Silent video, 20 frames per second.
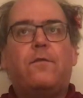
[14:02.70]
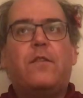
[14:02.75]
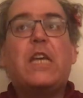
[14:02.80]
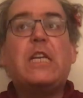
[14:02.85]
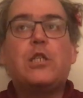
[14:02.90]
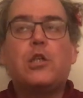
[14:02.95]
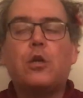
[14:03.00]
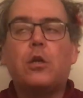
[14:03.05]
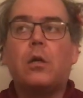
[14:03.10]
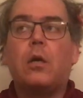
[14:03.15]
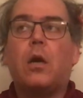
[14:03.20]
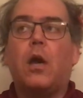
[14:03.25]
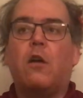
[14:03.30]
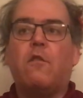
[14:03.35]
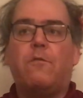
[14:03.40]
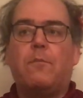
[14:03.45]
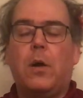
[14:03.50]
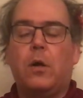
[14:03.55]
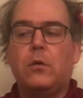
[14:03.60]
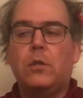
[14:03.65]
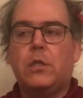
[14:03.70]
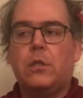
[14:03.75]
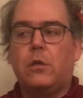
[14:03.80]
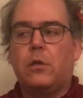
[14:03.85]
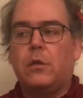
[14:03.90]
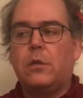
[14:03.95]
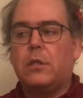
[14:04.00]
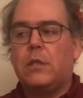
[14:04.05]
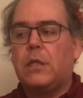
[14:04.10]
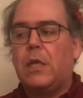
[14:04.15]
feature of
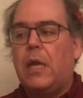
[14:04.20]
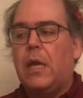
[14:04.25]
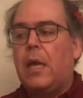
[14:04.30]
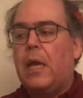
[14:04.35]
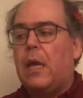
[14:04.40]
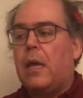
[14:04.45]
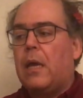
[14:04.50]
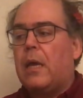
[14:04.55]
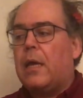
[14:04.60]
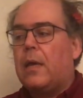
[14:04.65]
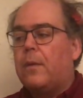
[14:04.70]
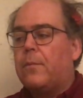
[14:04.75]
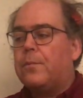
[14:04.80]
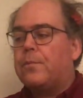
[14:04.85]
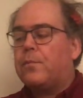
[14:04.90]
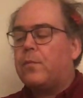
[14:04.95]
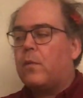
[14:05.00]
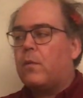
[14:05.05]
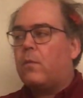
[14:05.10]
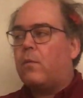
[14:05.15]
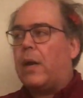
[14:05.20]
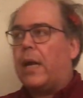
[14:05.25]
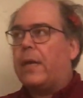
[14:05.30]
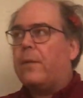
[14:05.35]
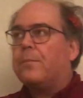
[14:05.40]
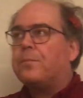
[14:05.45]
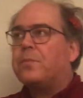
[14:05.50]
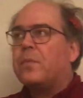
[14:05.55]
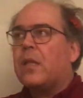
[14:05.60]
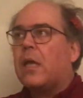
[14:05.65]
posters,
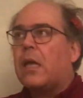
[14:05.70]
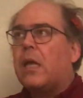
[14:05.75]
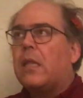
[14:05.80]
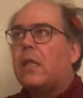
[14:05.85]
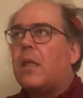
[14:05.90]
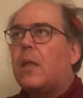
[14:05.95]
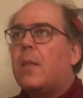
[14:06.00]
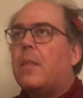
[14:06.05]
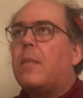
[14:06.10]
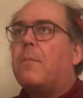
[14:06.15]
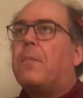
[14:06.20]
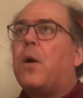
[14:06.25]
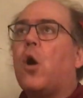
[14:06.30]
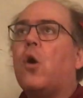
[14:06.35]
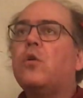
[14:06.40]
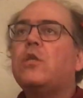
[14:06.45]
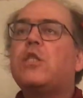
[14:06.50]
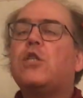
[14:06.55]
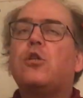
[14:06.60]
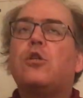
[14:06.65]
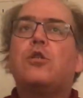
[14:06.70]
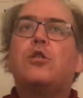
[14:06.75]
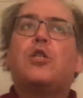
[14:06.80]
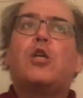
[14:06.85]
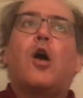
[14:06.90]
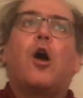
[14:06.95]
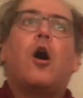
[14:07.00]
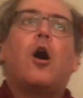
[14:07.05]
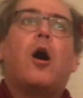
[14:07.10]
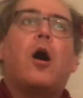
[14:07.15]
right?
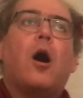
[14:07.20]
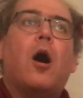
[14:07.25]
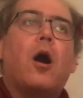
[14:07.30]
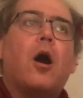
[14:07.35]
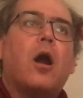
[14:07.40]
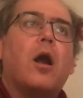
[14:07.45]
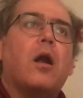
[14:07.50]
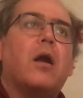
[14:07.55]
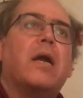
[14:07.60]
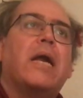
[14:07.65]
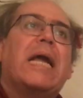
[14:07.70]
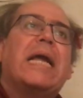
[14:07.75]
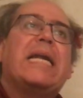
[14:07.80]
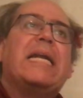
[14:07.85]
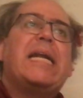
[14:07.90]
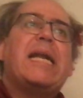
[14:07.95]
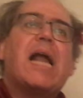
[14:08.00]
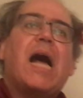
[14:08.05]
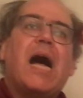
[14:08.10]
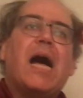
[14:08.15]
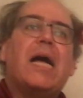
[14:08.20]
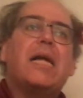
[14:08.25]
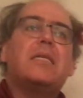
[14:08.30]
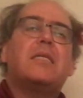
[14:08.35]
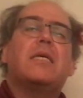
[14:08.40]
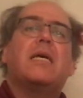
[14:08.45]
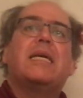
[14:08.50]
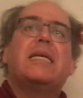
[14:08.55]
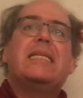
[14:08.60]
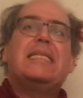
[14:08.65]
Posters are
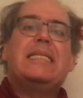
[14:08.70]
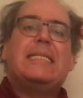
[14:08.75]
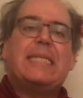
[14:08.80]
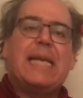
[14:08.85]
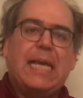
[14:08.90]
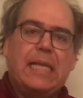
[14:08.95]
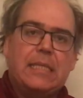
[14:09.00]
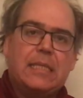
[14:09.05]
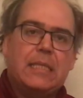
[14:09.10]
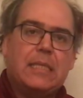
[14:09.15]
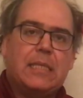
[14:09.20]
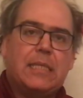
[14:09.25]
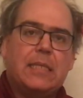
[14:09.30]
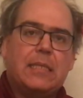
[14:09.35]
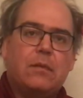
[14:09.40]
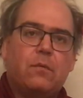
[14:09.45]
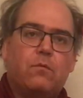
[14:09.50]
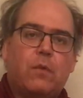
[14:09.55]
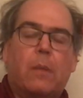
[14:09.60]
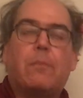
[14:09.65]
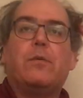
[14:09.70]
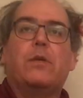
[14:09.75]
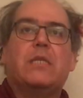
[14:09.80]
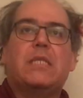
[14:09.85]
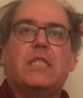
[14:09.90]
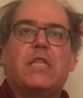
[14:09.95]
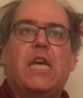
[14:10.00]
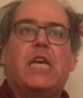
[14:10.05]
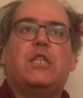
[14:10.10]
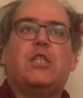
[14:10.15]
not dense
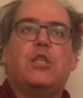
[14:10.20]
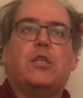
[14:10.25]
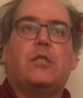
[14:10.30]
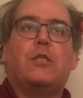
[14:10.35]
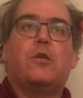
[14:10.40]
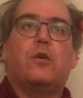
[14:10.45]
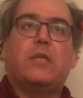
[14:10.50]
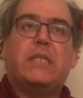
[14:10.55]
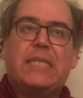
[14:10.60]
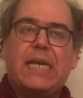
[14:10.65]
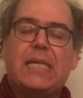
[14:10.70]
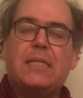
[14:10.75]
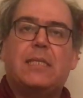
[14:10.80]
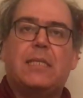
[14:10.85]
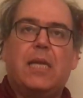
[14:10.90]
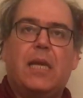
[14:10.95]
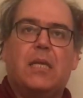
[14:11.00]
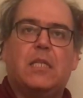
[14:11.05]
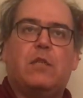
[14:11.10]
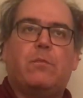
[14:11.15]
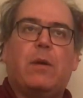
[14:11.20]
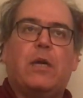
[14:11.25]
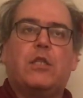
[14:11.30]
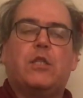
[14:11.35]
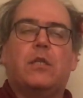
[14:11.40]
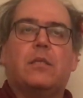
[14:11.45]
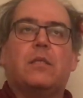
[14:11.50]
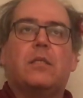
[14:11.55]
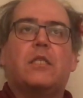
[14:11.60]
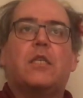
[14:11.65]
representations or dense
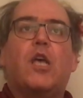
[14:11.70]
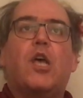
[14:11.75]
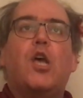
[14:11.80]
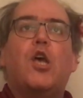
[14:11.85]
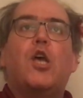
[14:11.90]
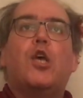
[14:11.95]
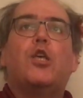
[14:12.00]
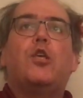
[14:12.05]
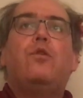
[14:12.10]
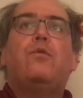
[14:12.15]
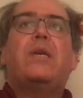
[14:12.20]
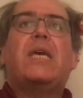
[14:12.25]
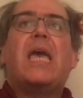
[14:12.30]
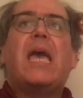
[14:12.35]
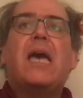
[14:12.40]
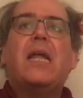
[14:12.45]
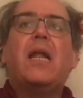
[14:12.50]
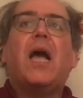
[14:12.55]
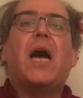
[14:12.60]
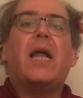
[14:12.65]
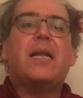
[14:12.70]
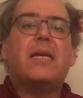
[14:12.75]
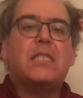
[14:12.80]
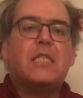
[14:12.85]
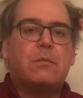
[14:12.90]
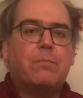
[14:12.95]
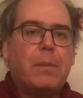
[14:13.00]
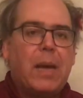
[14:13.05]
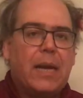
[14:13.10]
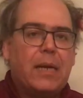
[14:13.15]
expressions. You cannot
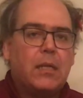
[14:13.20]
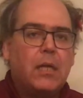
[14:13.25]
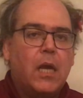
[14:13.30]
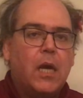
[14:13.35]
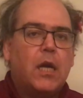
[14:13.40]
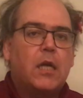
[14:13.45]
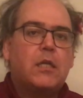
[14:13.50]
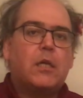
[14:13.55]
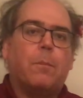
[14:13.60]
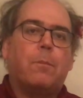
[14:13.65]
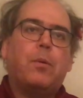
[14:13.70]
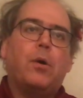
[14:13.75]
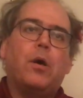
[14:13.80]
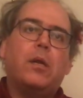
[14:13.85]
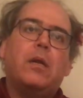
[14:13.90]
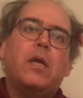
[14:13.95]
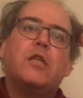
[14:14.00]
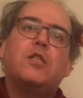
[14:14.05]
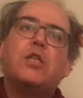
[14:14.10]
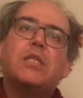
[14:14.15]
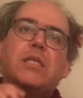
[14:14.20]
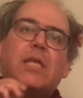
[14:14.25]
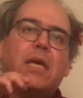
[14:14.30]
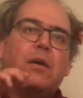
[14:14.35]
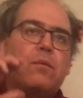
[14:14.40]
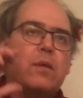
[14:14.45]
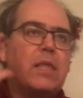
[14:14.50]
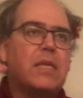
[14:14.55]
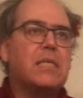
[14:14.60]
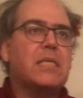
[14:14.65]
expect to put, just
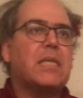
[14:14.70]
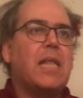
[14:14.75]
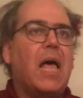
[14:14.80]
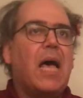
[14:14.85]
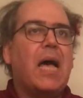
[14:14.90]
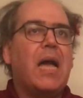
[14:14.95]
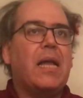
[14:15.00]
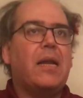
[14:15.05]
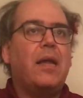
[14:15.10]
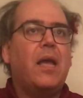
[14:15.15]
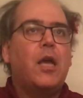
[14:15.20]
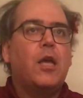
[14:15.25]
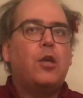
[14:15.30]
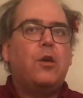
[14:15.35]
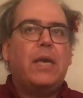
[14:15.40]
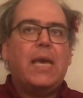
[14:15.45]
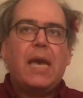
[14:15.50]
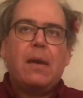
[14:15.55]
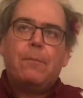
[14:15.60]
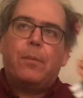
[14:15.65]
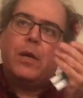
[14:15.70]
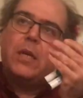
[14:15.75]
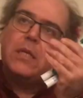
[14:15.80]
like with a slide, you can't